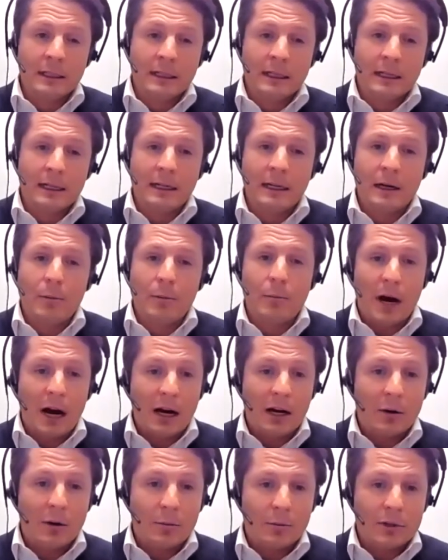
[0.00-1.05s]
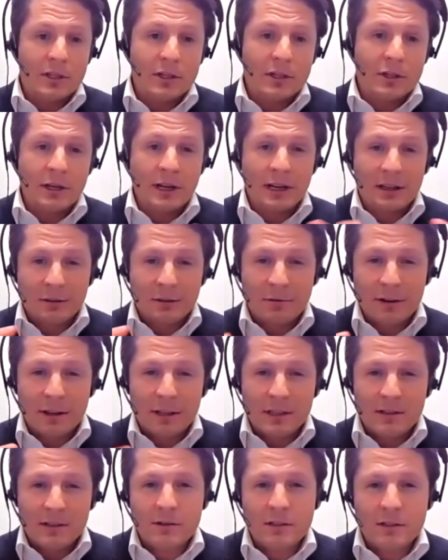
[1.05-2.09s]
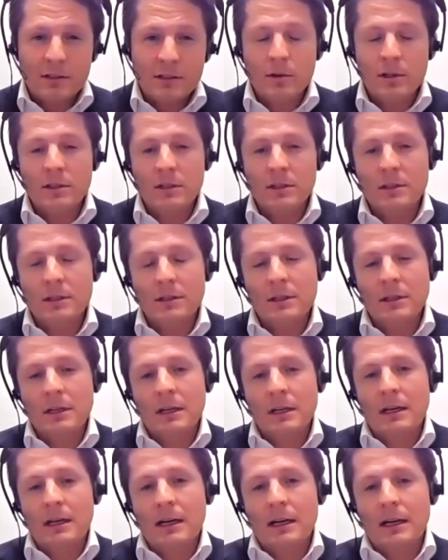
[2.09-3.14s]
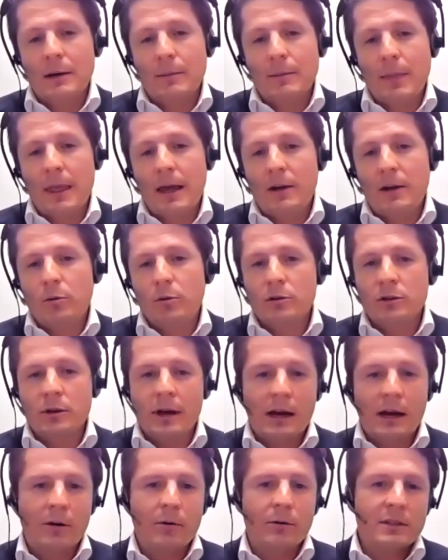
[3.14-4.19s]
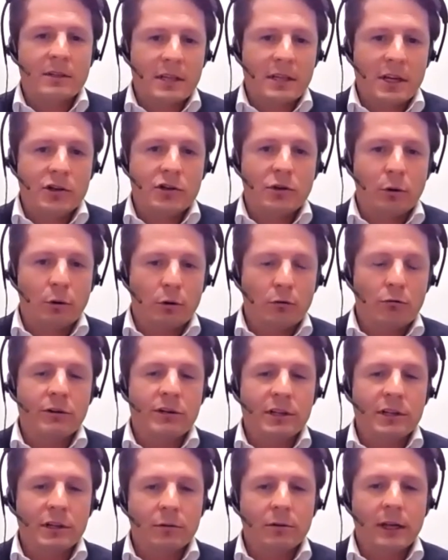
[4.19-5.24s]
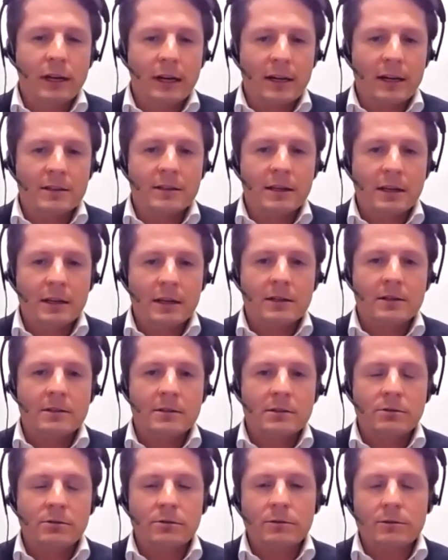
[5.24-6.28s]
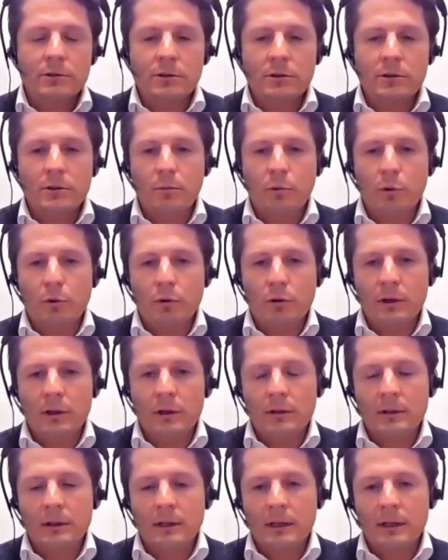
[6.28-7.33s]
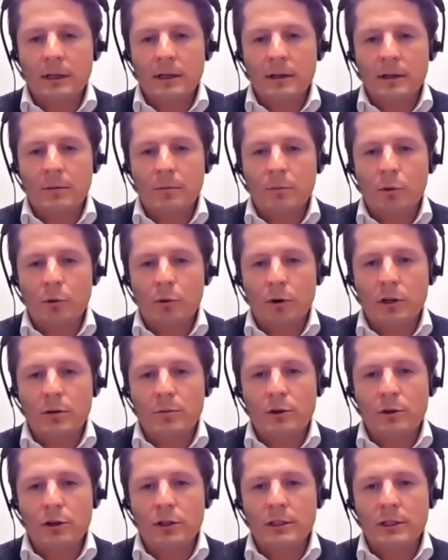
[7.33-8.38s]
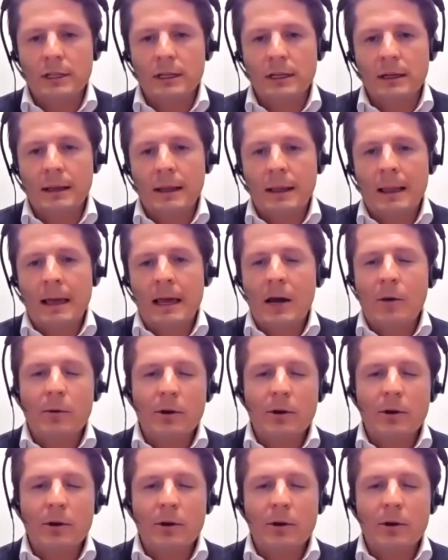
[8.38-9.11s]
uh, market position, how defensive is the business, um, and also how essential or critical that asset is to, to the broader, uh, broader community. And